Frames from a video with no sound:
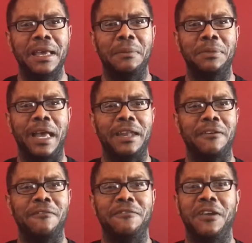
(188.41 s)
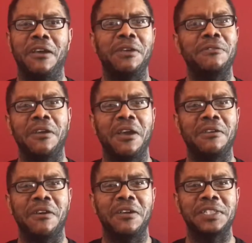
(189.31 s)
uh, playing a very,
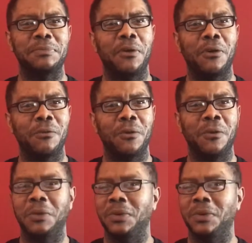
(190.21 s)
very, very small role.